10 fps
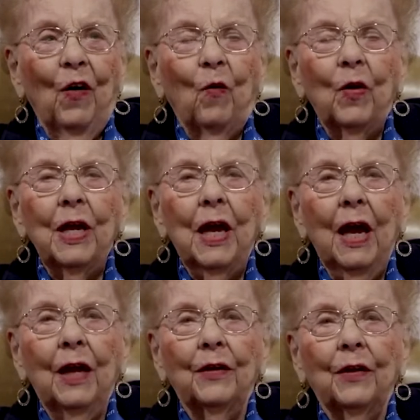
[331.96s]
we
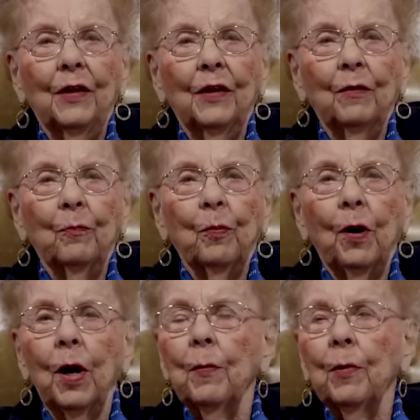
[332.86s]
had
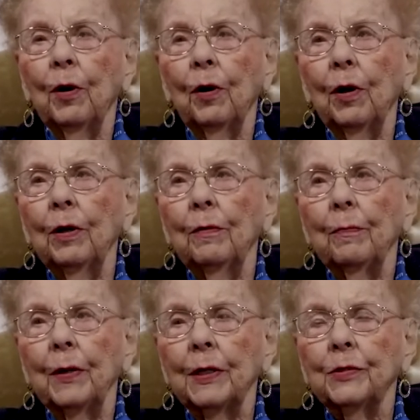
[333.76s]
primary,
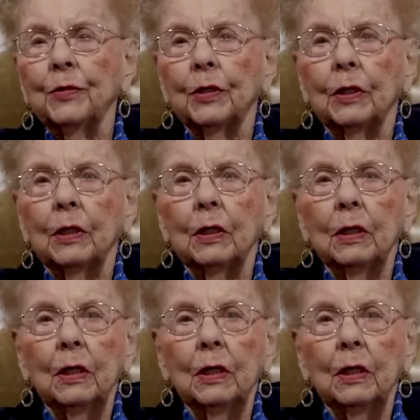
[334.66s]
basic,